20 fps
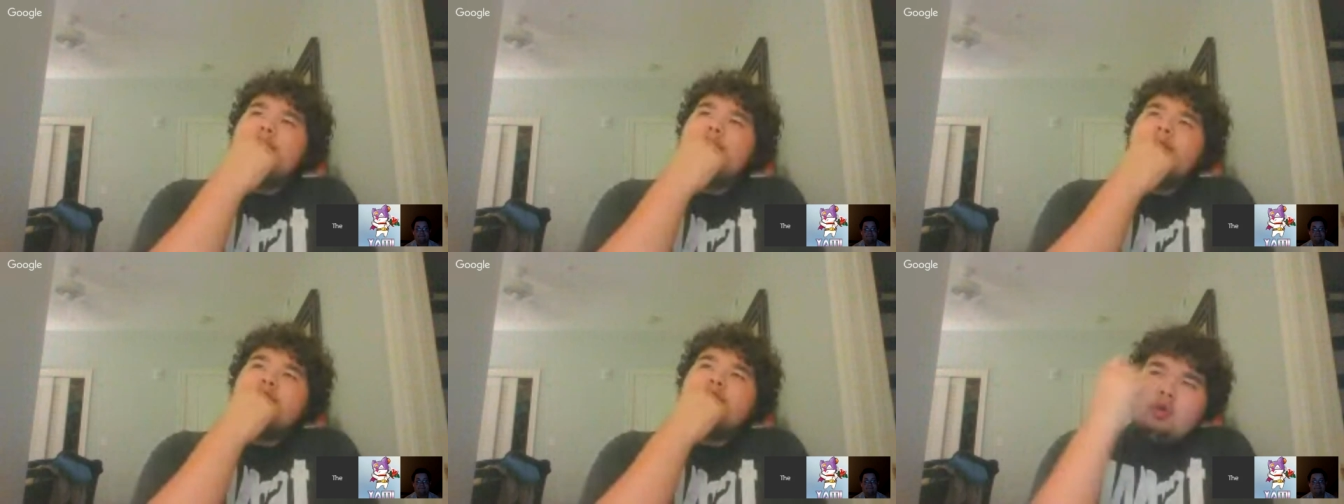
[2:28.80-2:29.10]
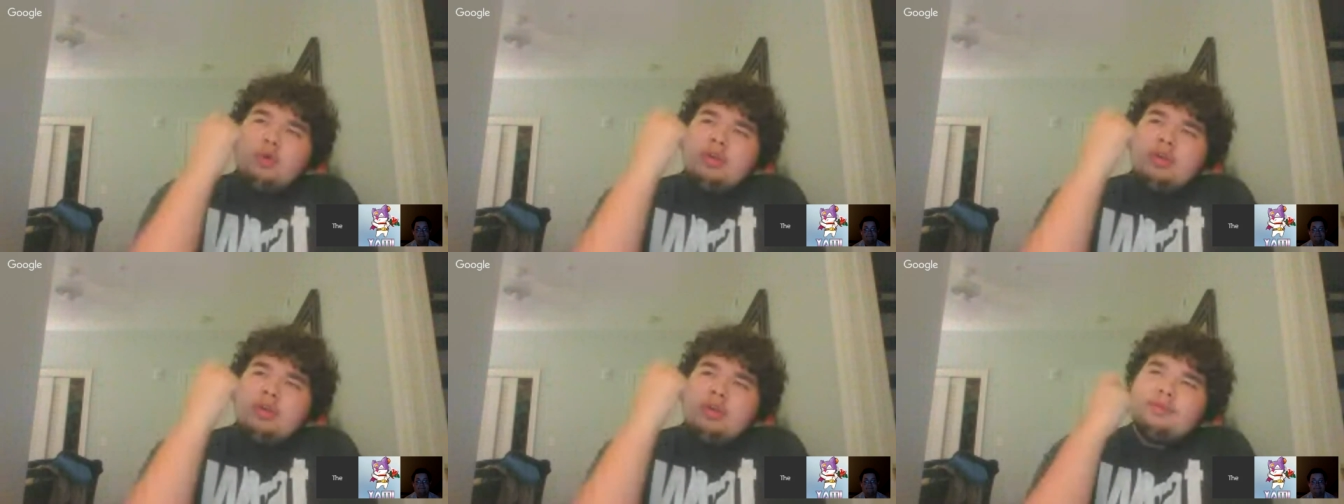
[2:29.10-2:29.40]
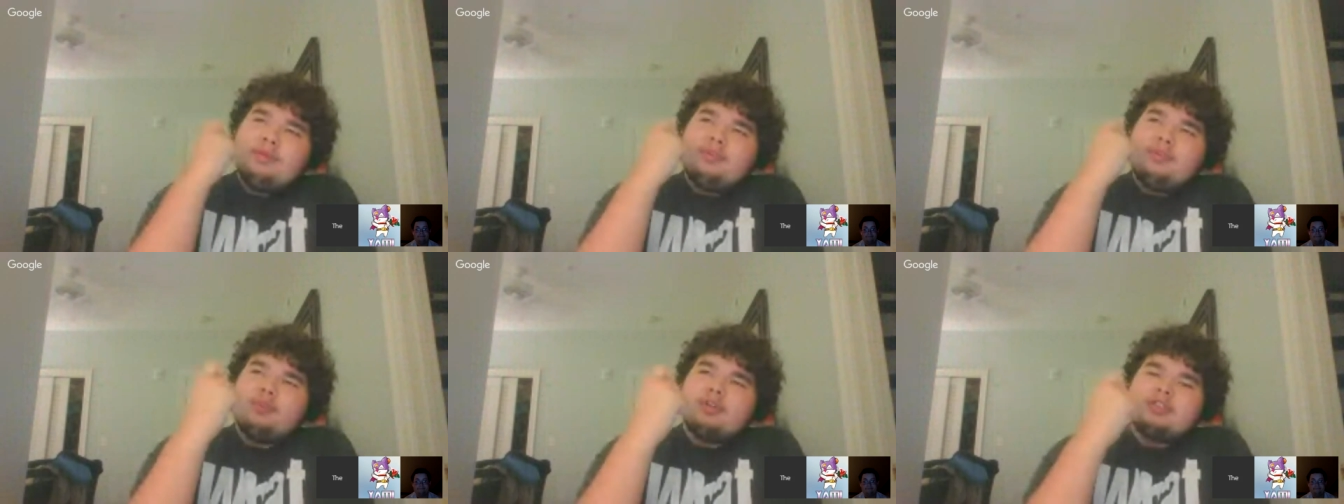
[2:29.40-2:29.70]
2 days
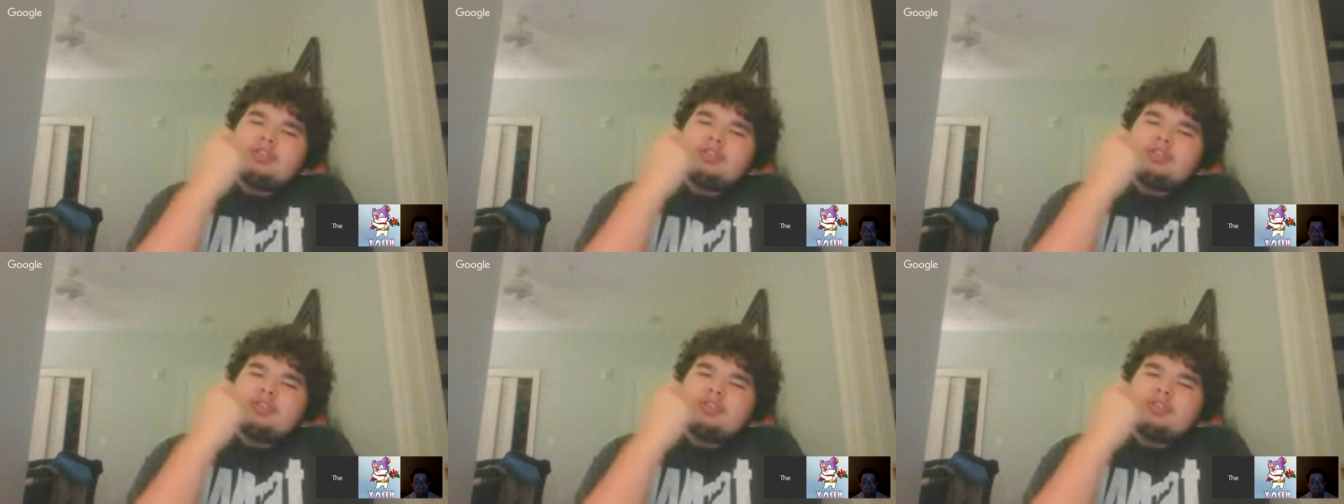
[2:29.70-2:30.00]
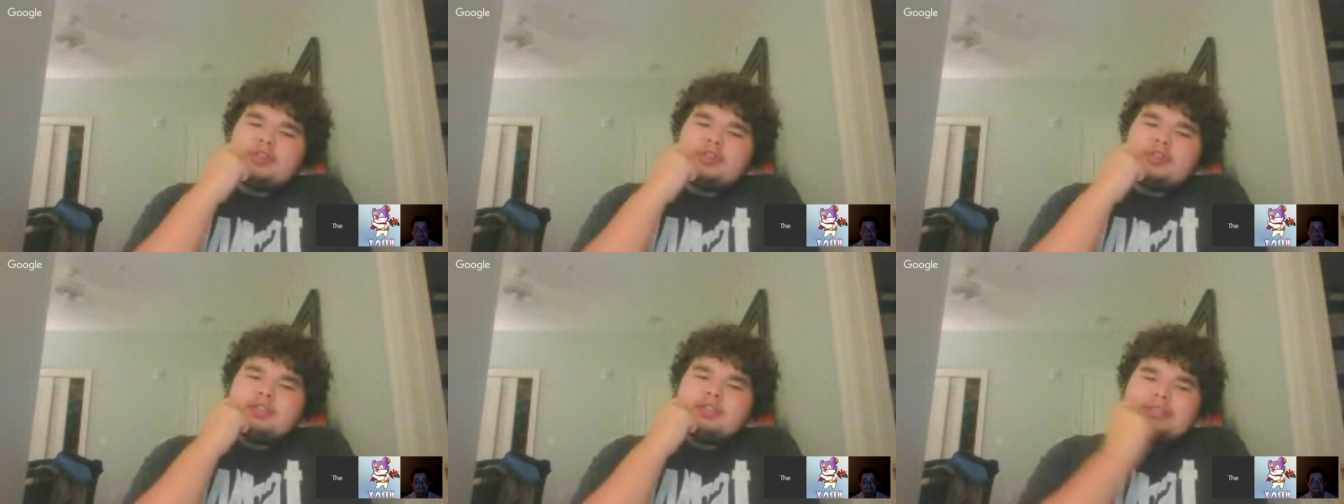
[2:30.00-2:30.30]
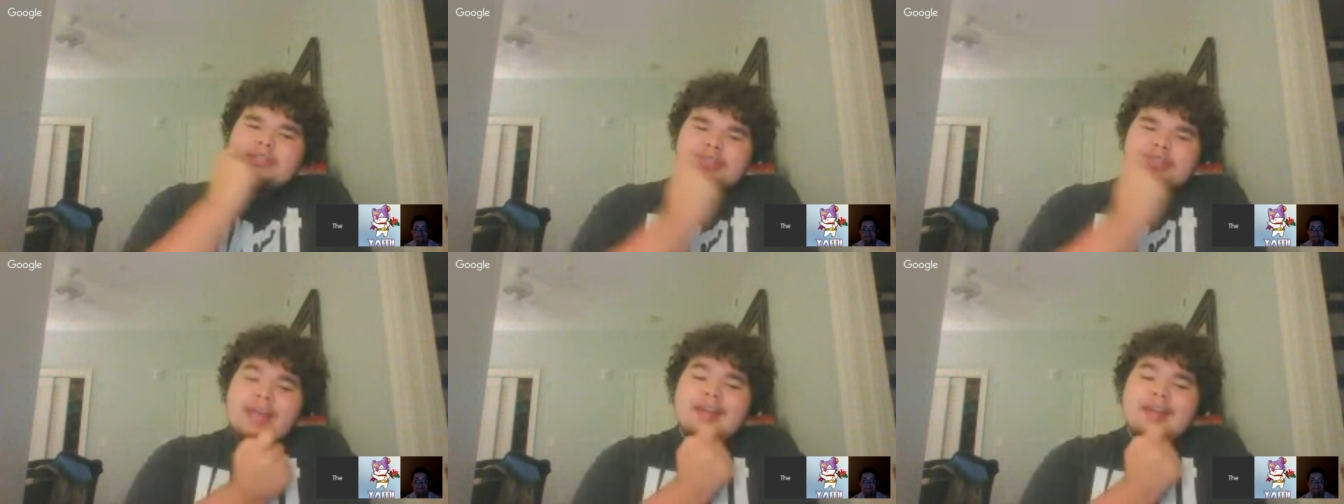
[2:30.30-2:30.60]
before a
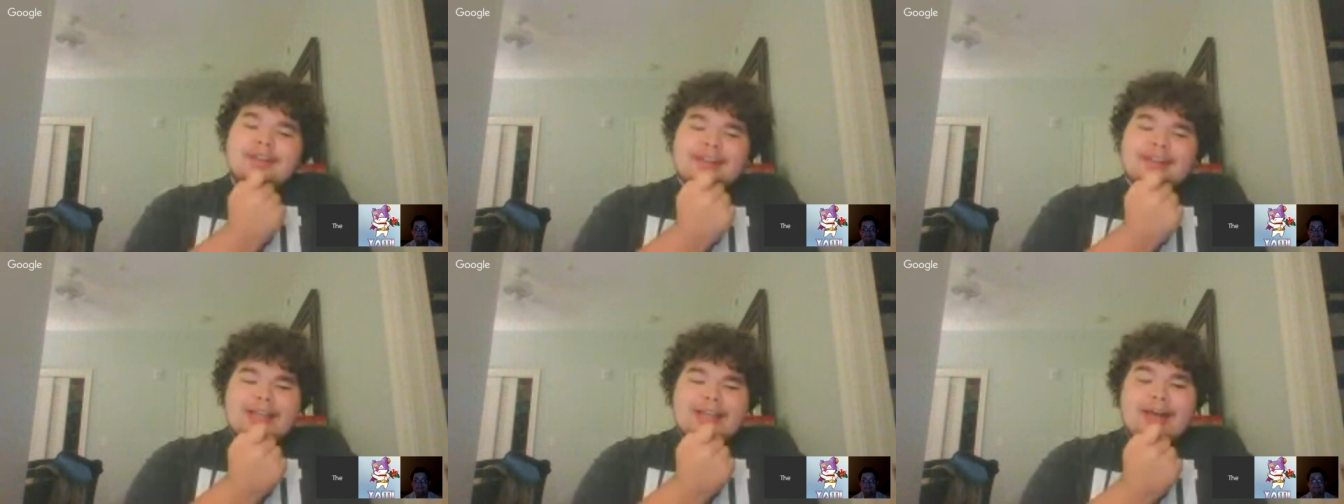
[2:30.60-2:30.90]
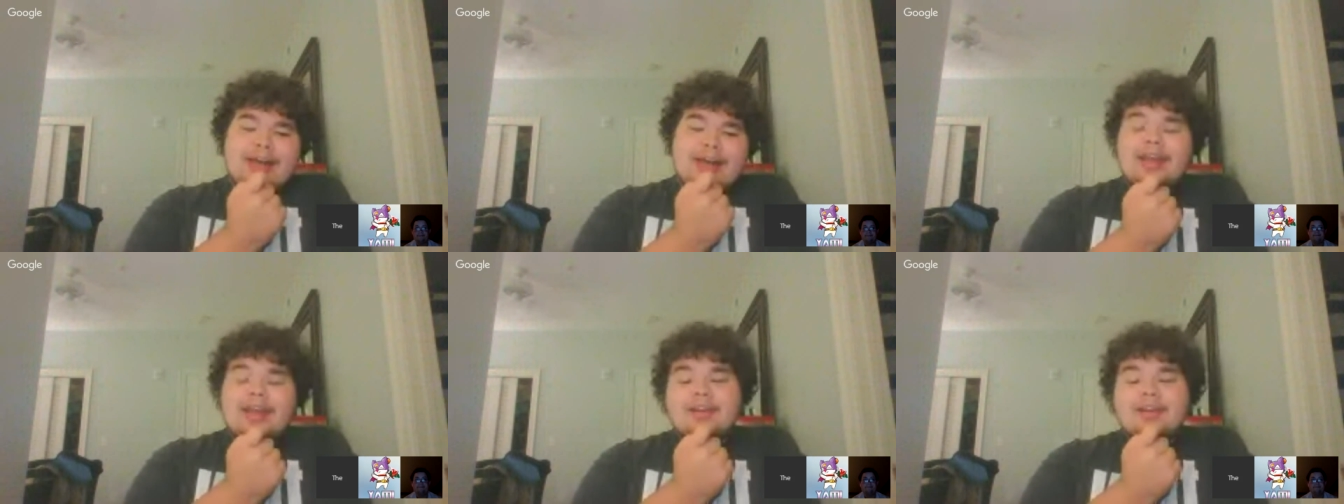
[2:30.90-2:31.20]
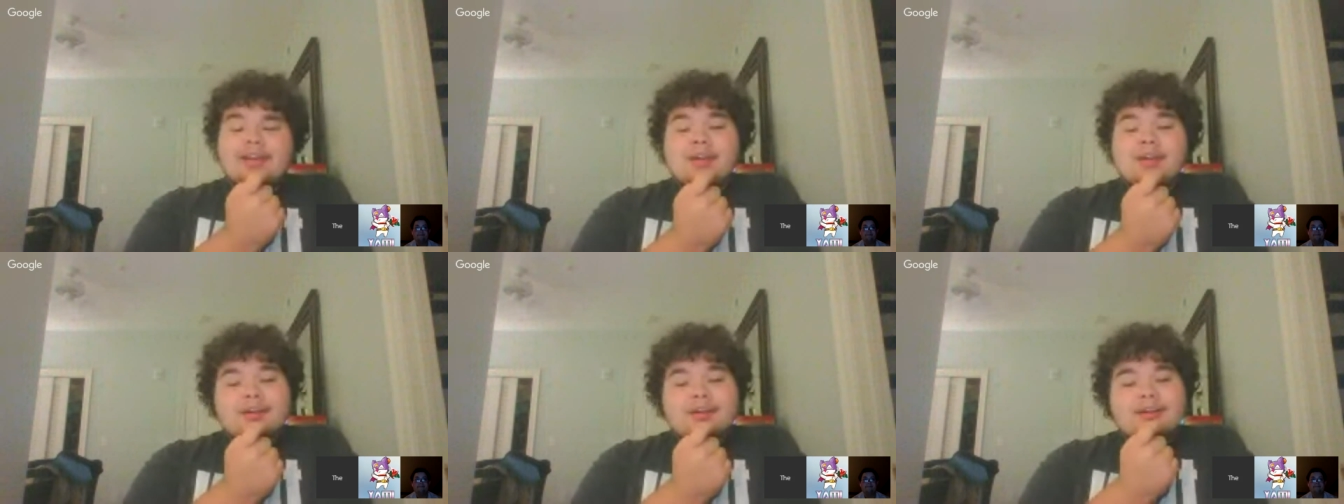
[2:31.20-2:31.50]
certain
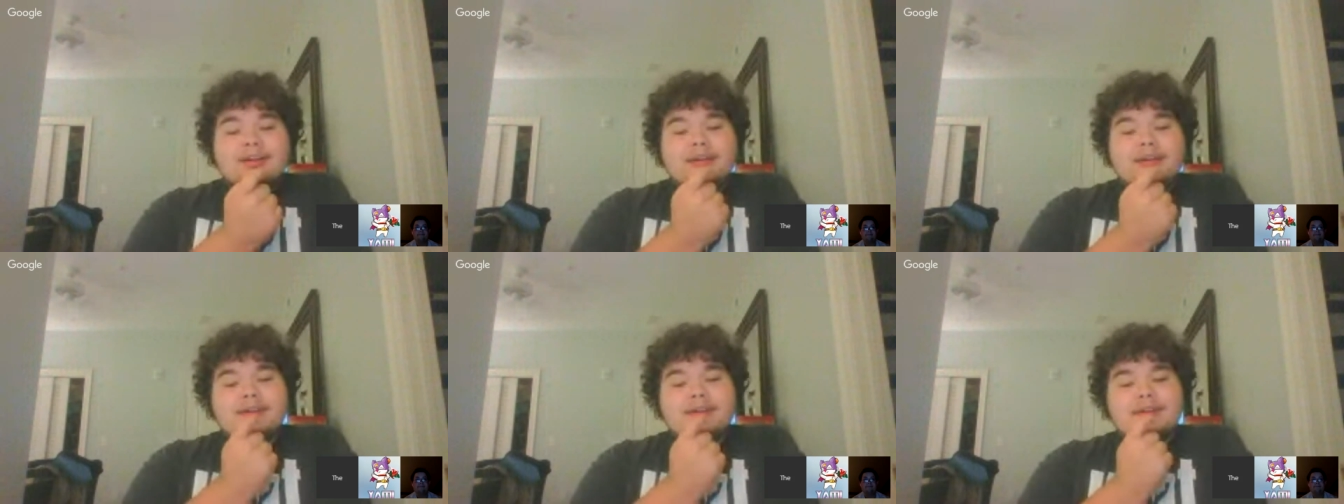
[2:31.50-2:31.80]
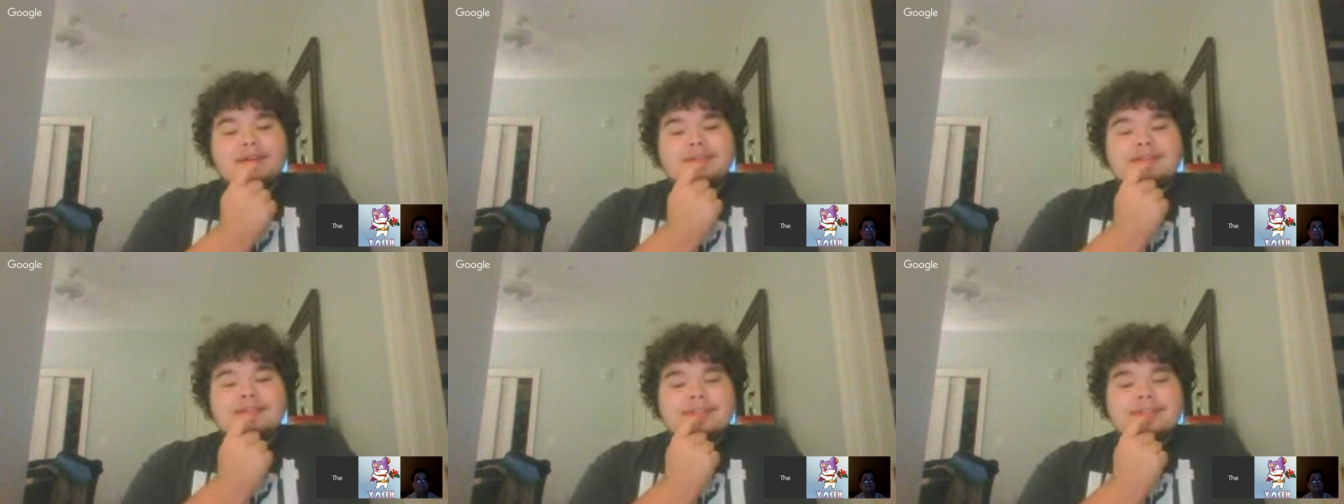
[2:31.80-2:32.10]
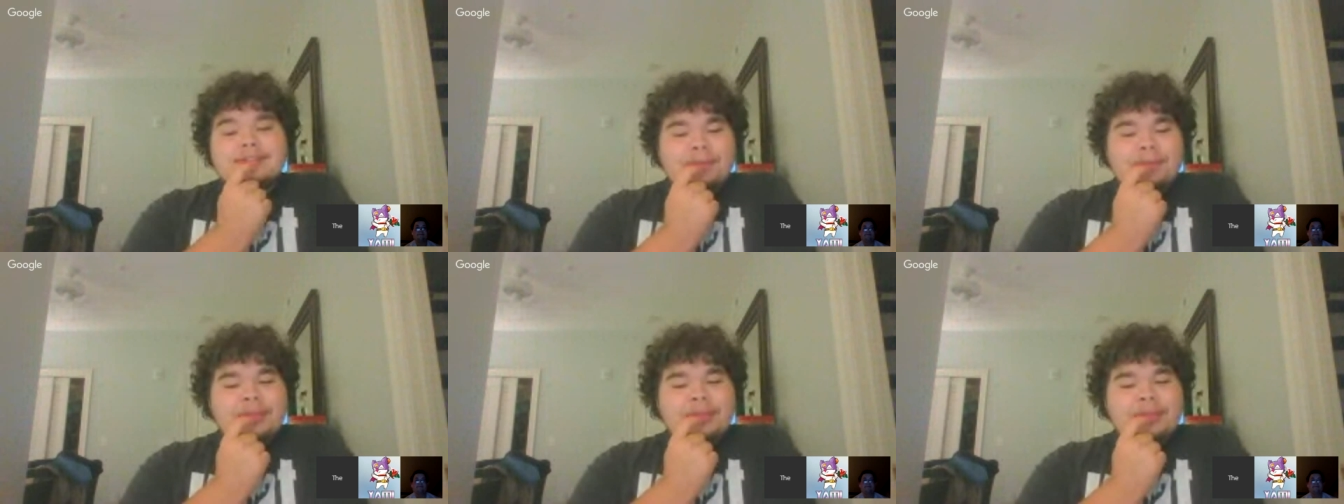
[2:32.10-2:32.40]
deadline,
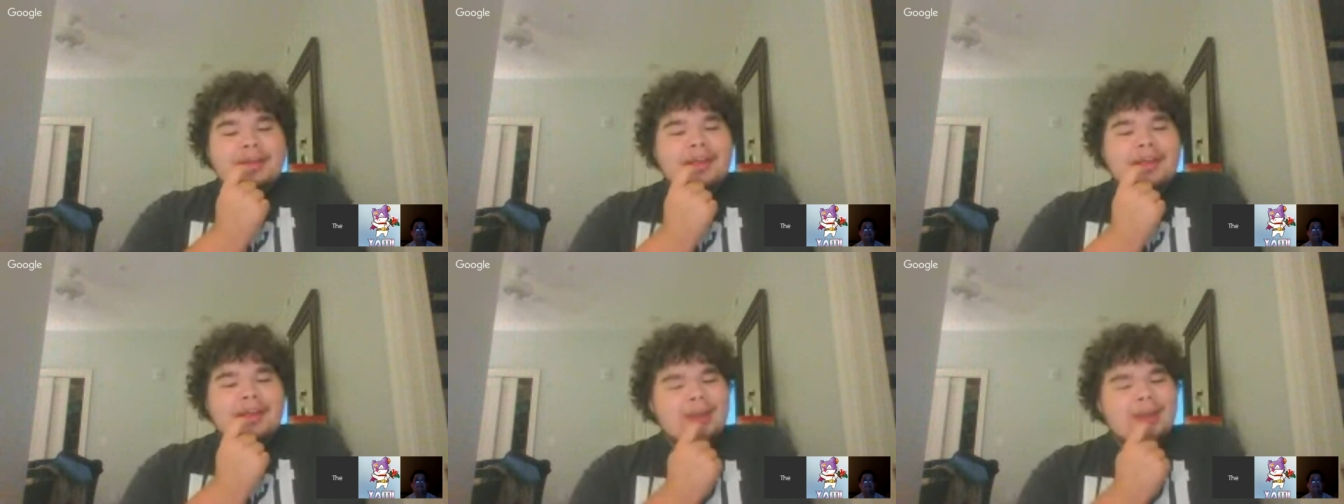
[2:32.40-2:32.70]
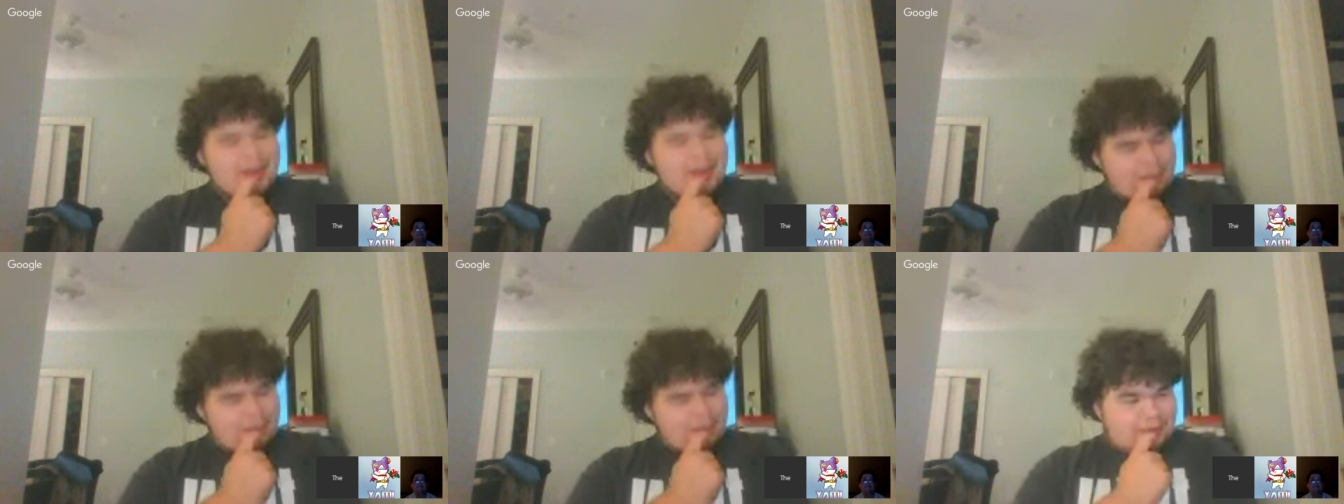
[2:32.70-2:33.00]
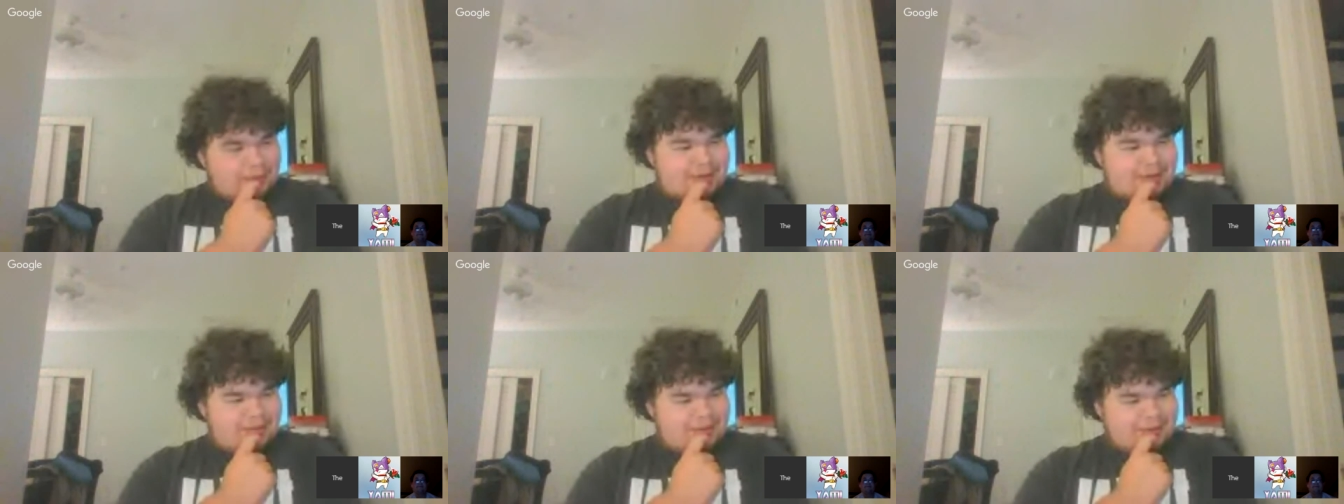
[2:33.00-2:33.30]
something
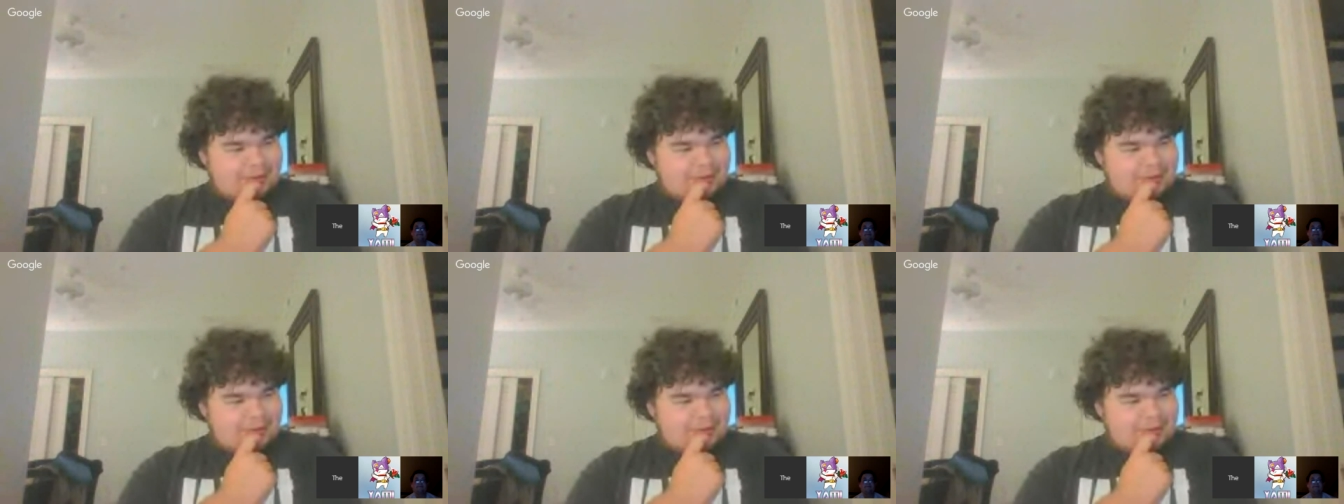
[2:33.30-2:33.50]
happened.